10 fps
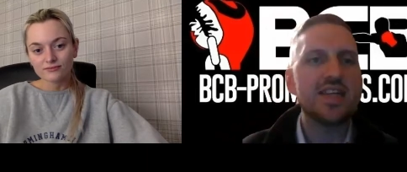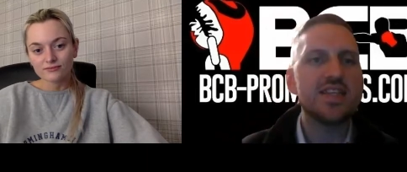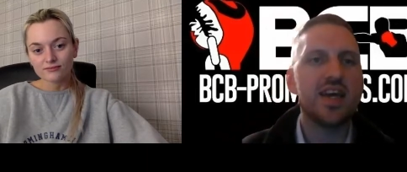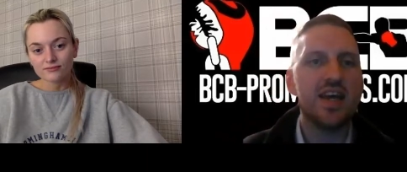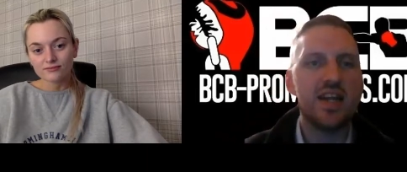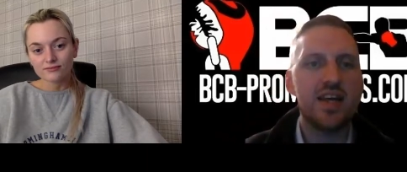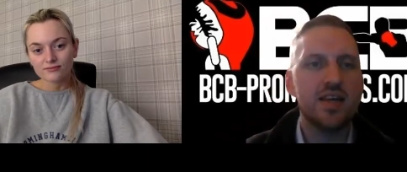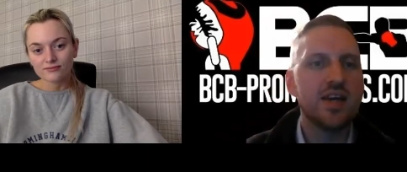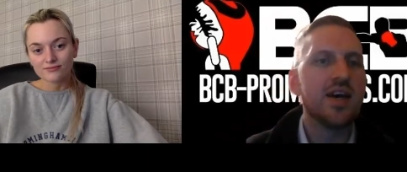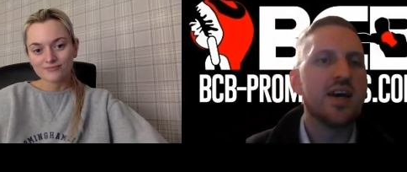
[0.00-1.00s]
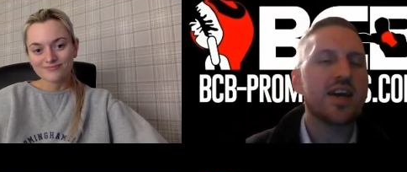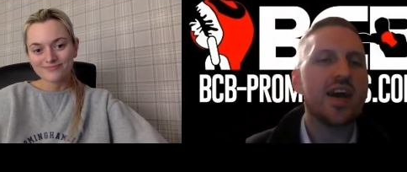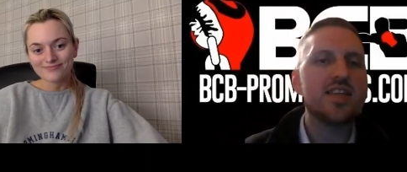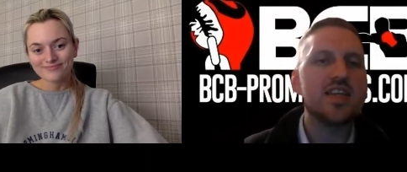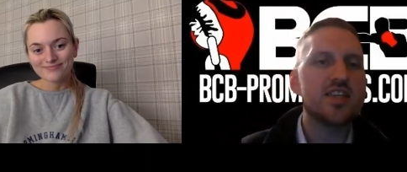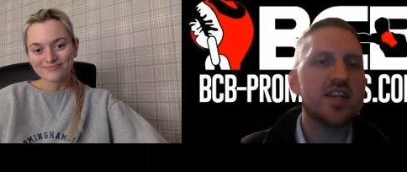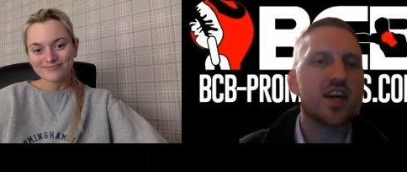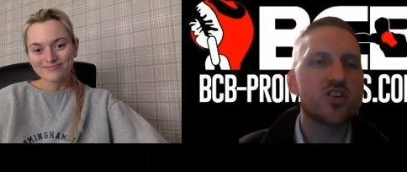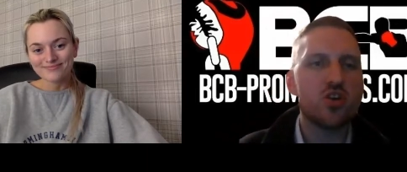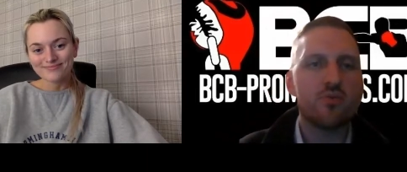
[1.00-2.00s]
Speaker 1: Katie Healy. Katie's in
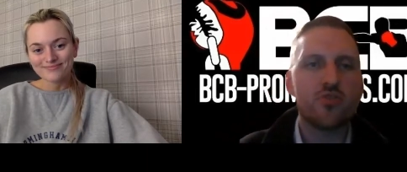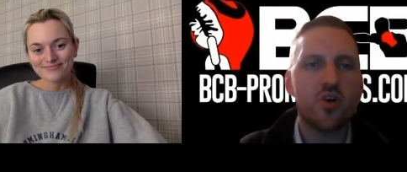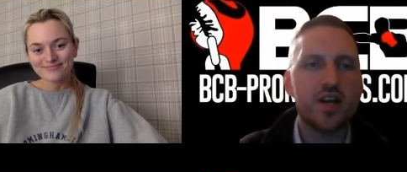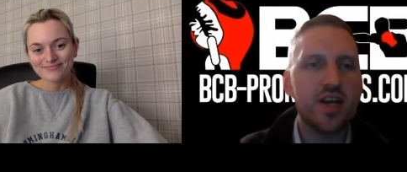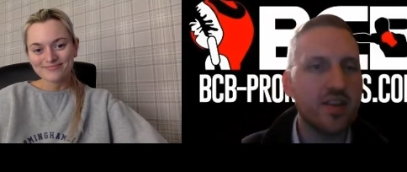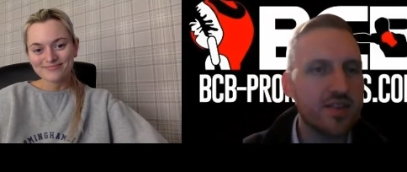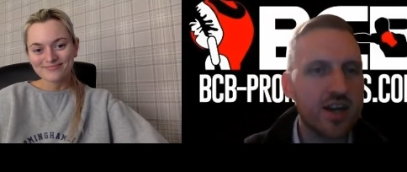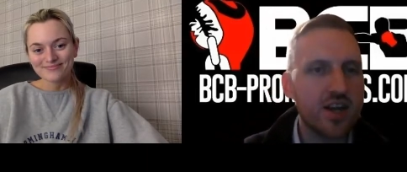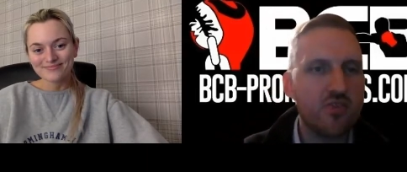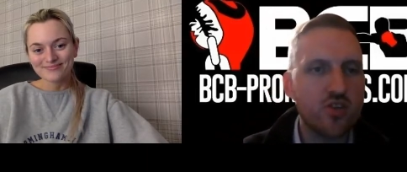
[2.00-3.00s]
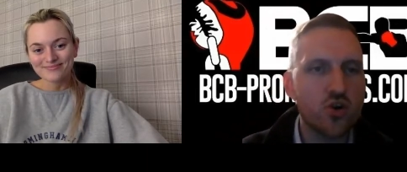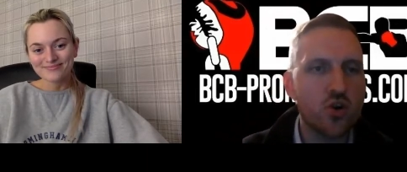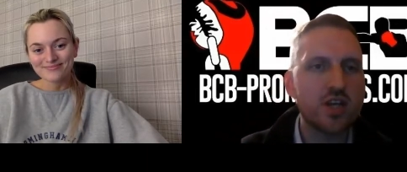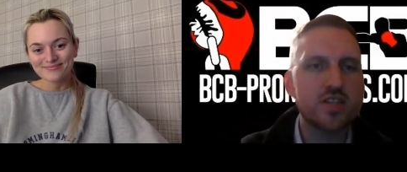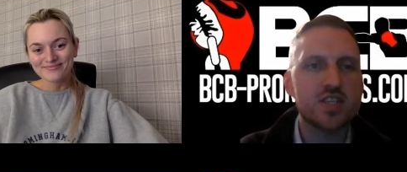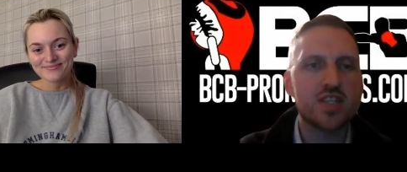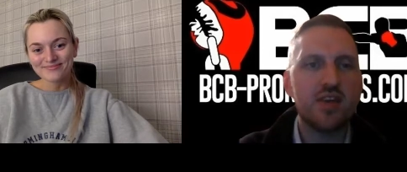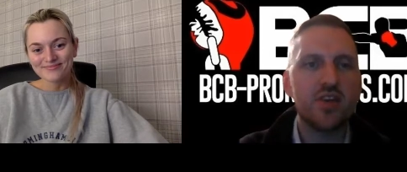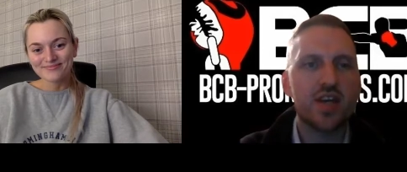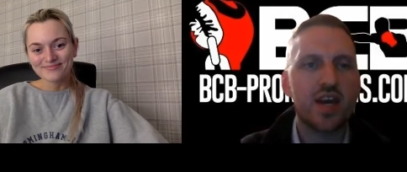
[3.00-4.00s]
action on Friday. Thank you for joining us this
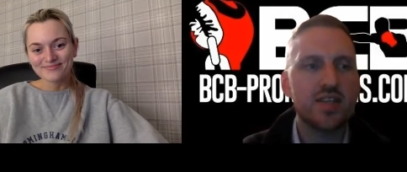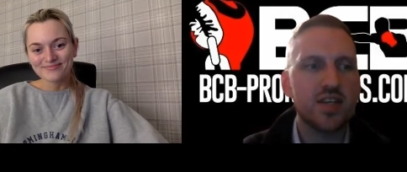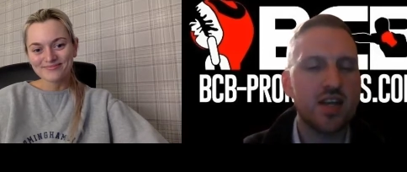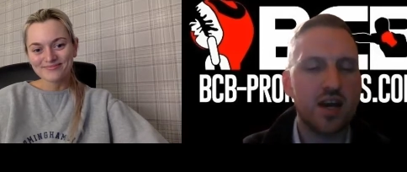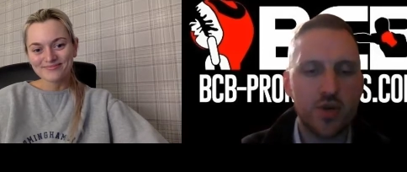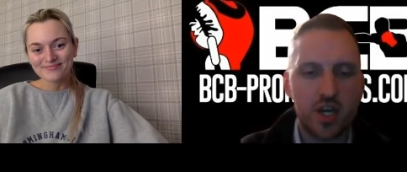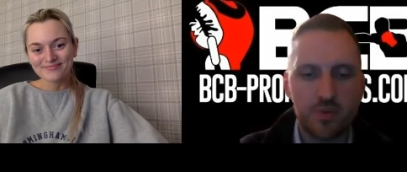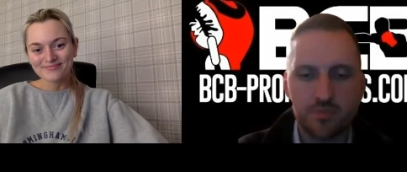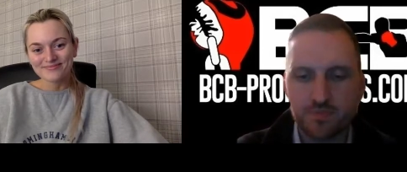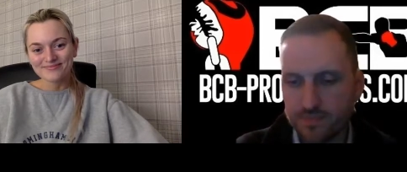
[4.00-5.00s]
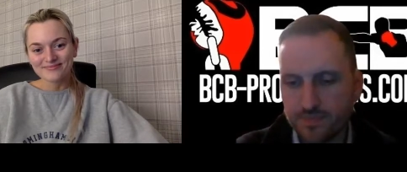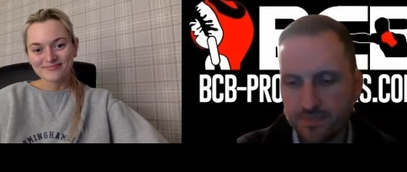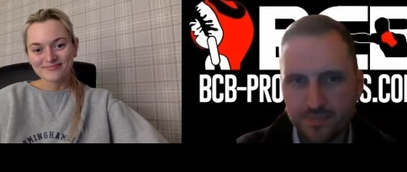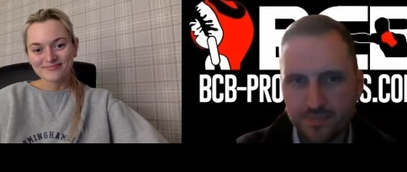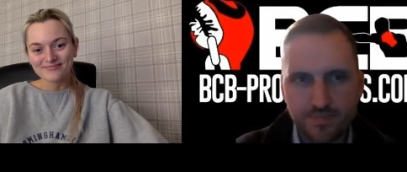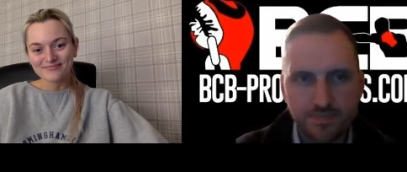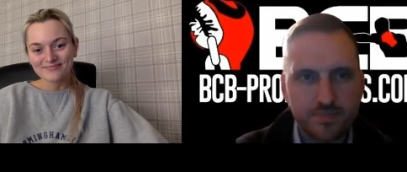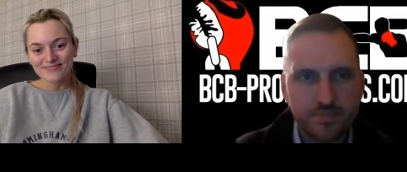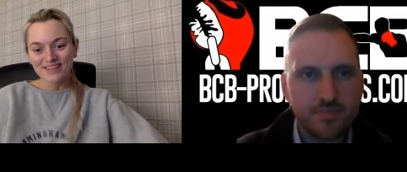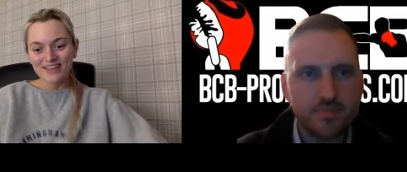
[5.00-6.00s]
evening, Katie, and how are you?
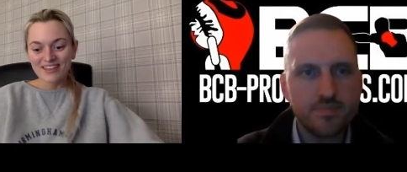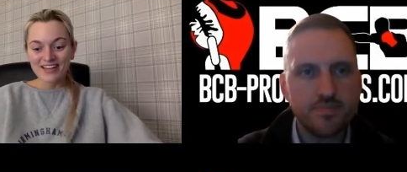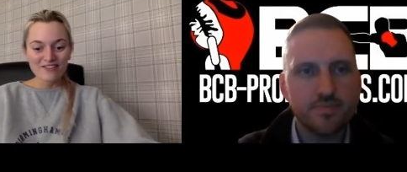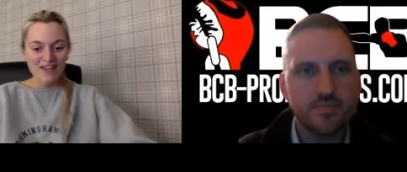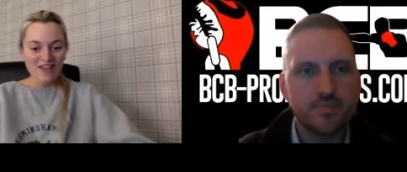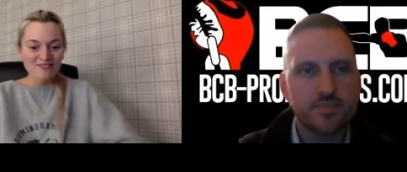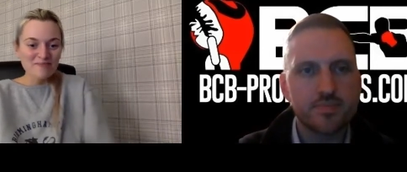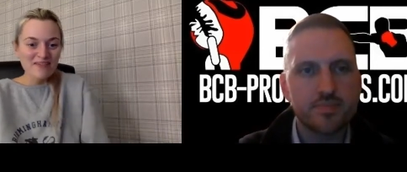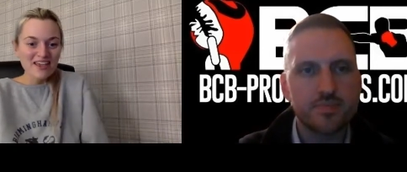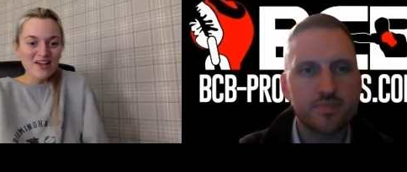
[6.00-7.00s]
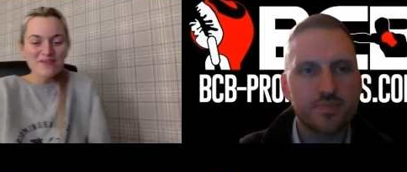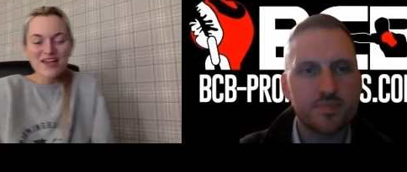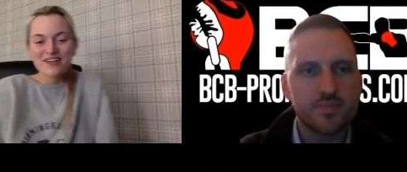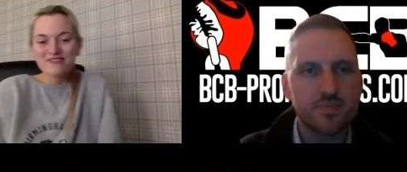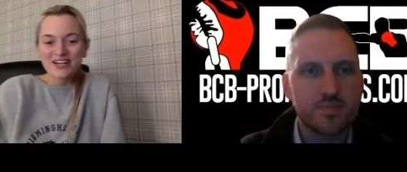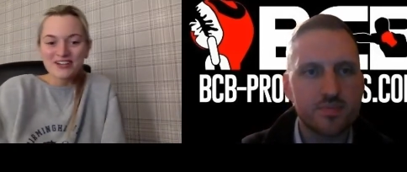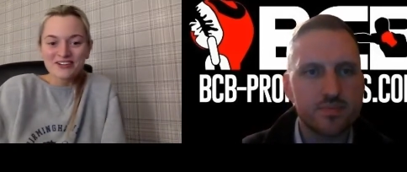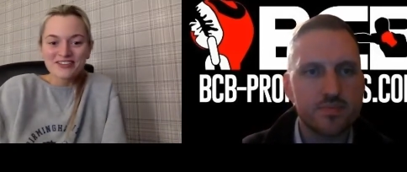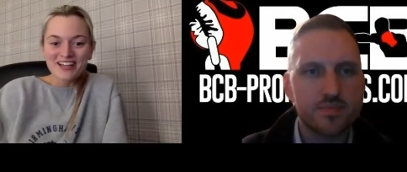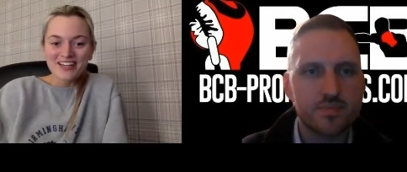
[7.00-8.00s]
Speaker 2: Thank you for having me. I'm uh, really good,
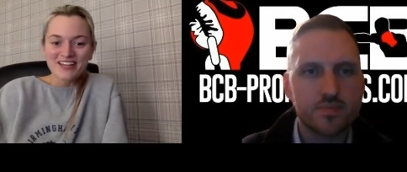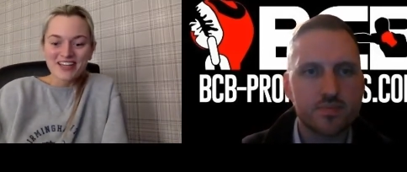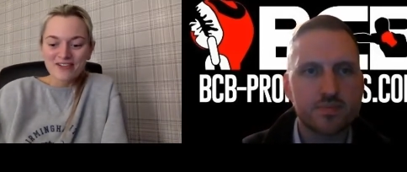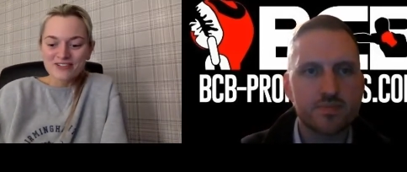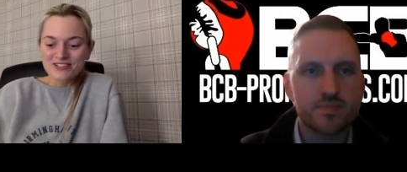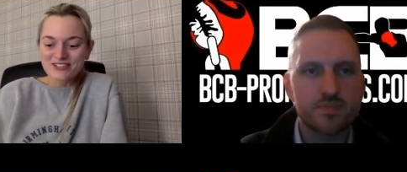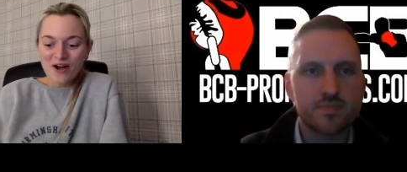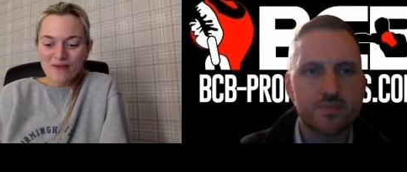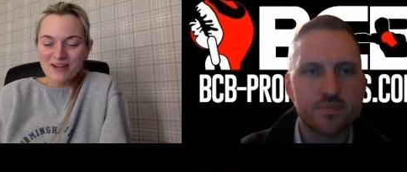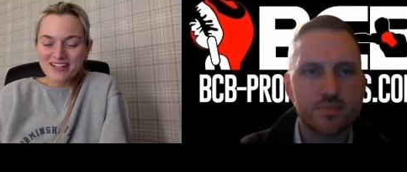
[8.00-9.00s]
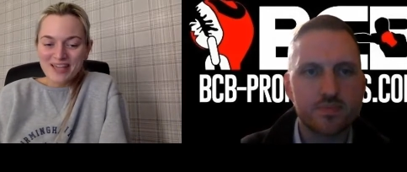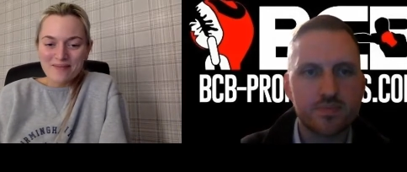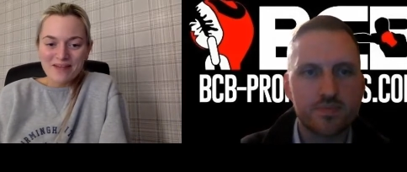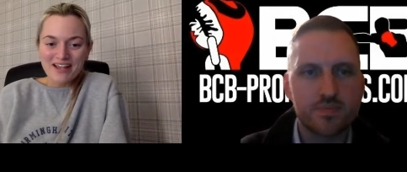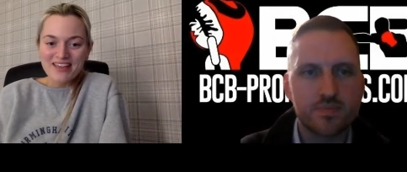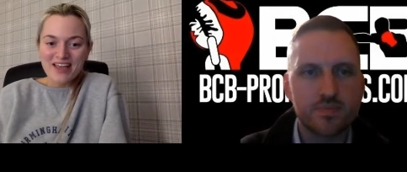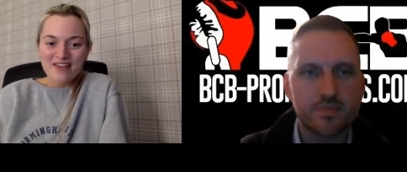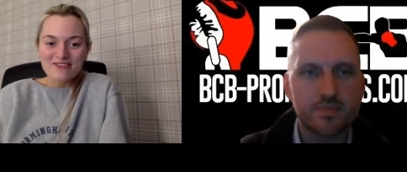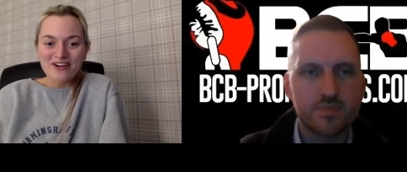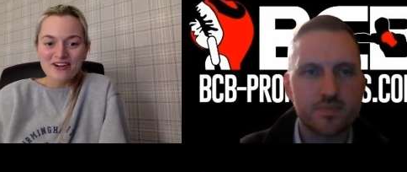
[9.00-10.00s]
thank you. We just can't wait to get back in there
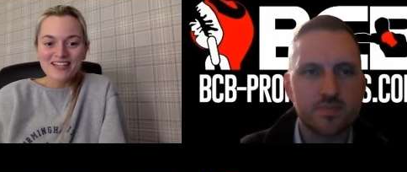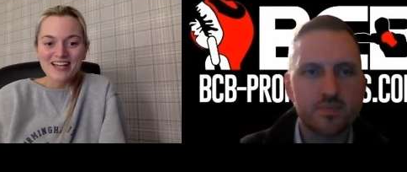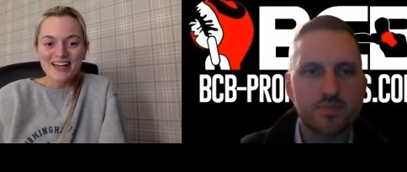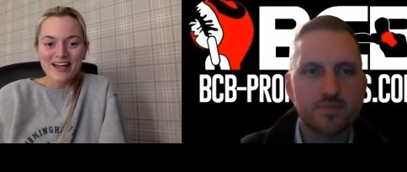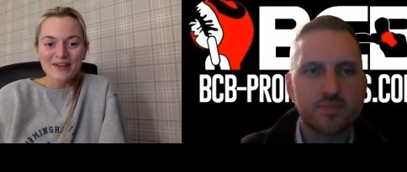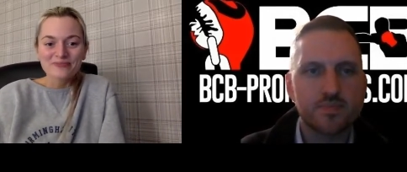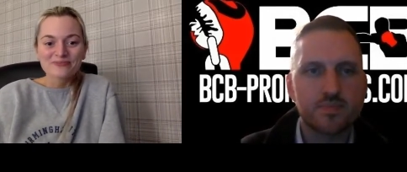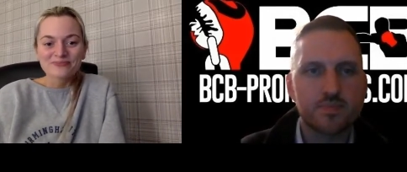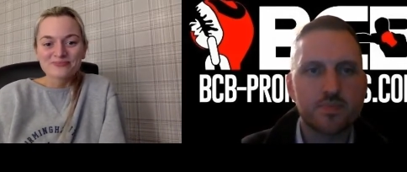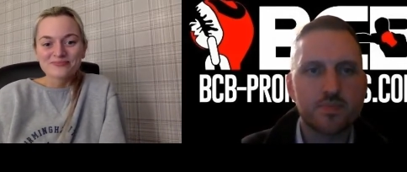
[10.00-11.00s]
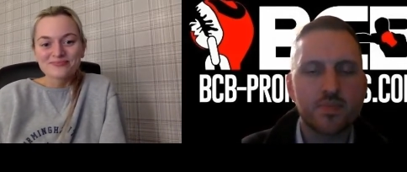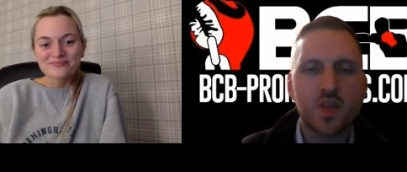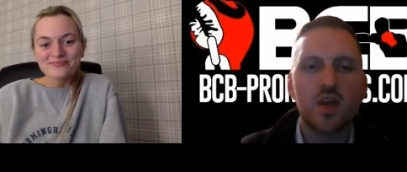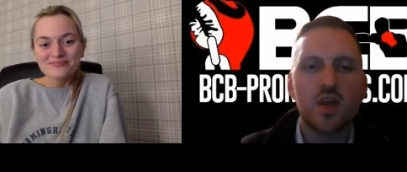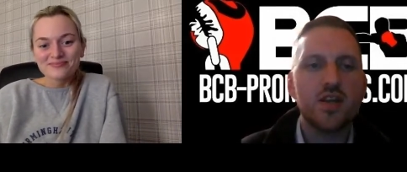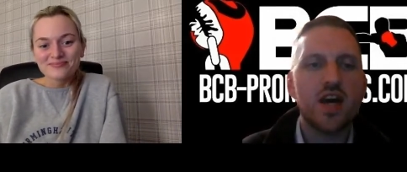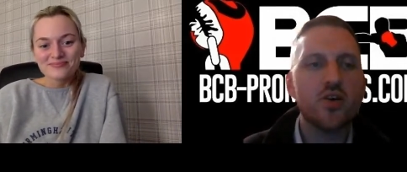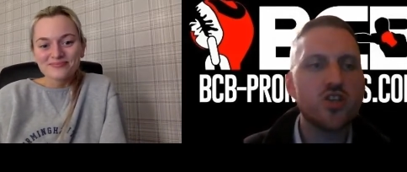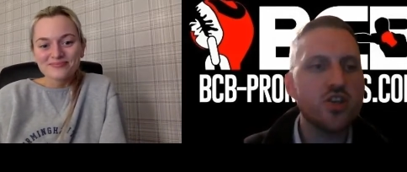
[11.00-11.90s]
Friday now.
Speaker 1: Now,